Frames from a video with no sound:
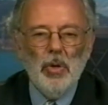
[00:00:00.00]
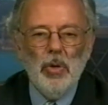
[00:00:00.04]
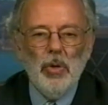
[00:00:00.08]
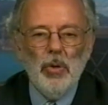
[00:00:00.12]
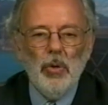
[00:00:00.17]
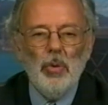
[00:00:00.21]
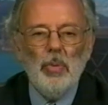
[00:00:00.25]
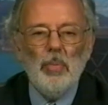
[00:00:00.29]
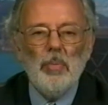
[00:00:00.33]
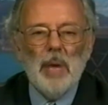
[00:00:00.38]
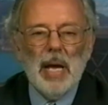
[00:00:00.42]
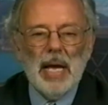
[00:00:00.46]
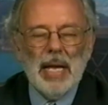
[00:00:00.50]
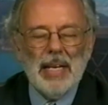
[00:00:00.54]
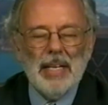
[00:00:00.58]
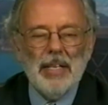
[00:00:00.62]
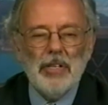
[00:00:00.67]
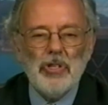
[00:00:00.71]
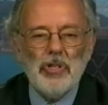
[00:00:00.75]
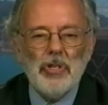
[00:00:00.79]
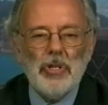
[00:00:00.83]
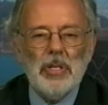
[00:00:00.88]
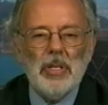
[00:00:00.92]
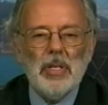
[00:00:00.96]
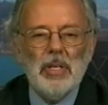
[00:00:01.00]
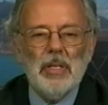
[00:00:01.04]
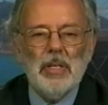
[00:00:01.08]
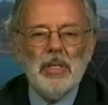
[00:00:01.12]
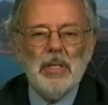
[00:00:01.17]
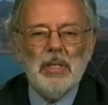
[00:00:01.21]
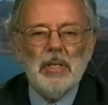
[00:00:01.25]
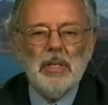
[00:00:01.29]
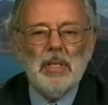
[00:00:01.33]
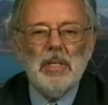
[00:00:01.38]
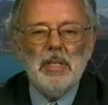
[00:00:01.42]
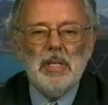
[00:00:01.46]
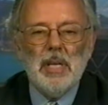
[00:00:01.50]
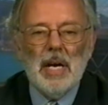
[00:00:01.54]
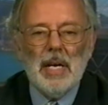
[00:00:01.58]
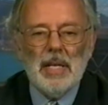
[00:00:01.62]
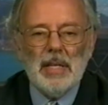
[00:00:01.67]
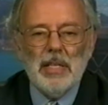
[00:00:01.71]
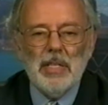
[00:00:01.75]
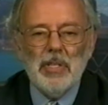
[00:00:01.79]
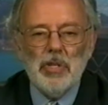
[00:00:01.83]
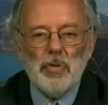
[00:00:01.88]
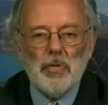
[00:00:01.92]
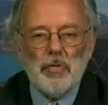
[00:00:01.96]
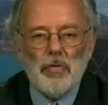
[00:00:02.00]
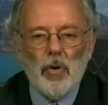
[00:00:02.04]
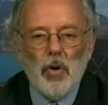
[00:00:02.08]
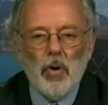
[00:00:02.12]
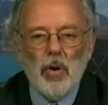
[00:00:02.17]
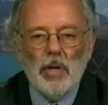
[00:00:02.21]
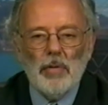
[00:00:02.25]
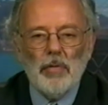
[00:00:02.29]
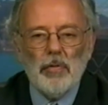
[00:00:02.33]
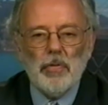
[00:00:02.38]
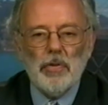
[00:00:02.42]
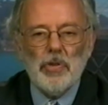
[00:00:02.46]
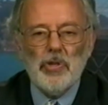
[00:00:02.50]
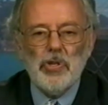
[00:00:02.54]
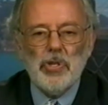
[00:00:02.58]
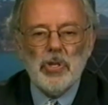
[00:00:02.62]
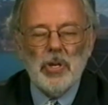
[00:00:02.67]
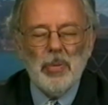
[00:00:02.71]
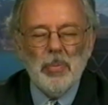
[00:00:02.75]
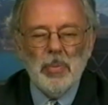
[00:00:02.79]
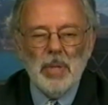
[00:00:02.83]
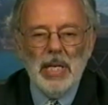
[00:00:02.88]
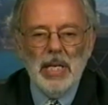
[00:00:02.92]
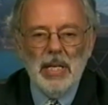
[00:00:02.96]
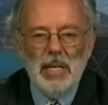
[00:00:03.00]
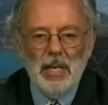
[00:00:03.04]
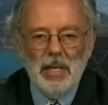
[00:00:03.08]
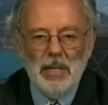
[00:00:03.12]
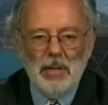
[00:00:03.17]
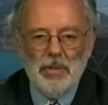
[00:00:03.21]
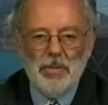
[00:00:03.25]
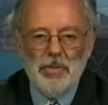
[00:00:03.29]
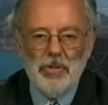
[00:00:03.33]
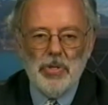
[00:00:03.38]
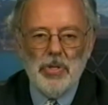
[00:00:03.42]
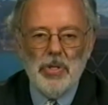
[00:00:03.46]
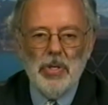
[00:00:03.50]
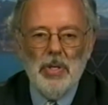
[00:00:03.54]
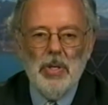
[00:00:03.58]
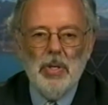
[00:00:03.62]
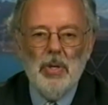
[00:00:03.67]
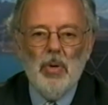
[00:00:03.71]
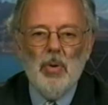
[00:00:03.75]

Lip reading: who managed to conduct his fraud for so many years